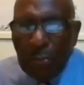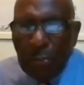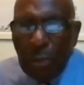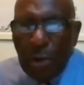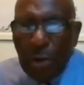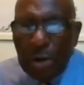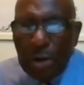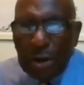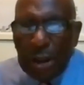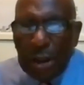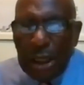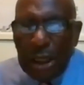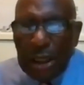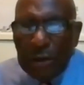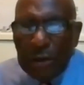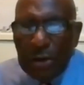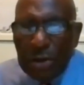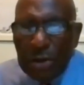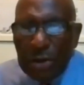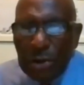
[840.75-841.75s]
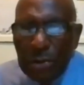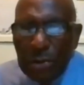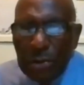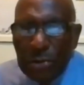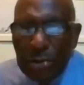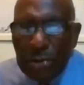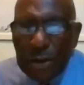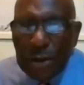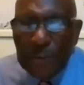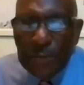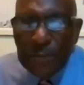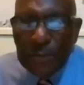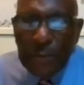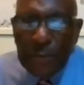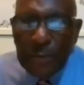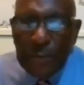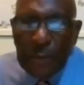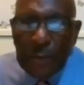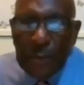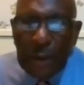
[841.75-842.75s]
born king of the Jews,
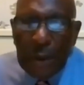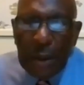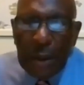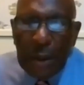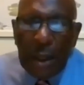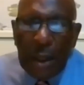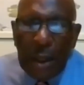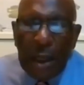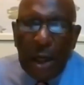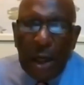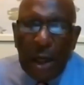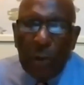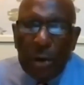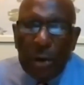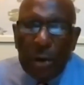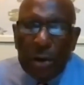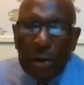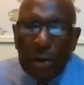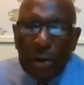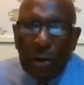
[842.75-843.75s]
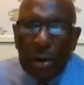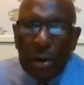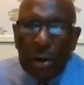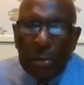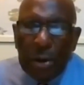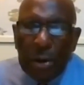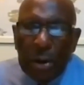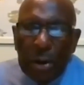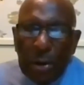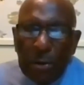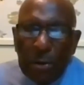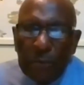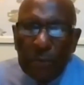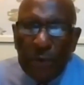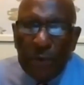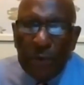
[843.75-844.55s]
Herod told them to go